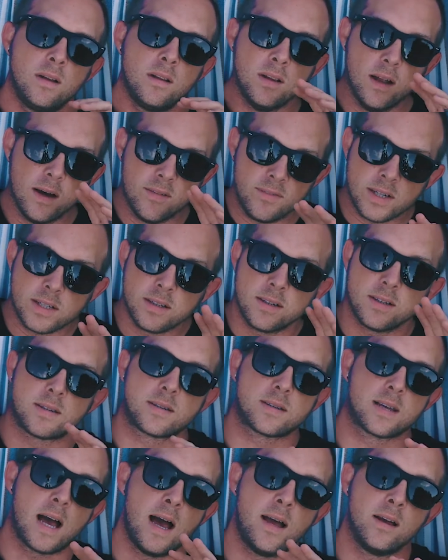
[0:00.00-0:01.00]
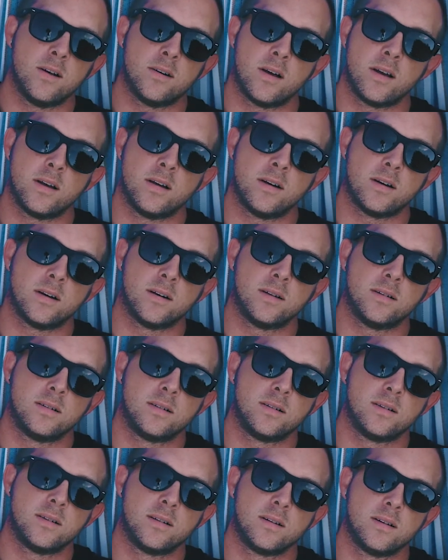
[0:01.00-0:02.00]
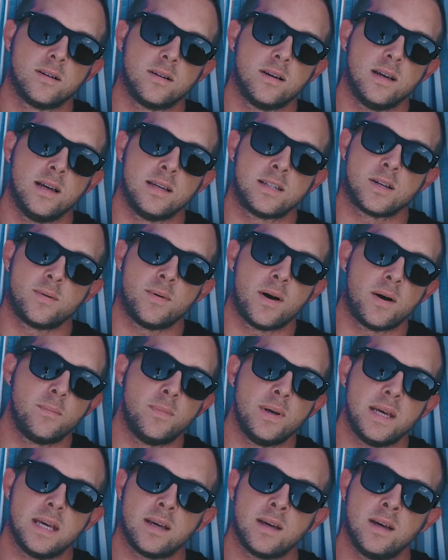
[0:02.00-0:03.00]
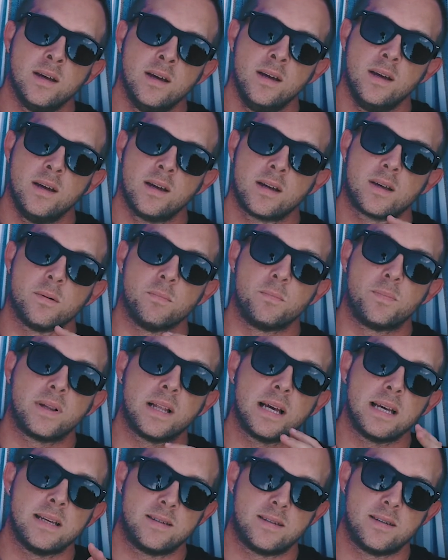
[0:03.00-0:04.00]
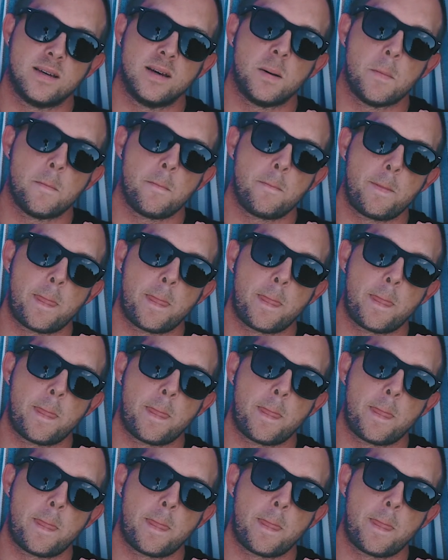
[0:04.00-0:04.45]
loving the sky you're under isn't about being complacent,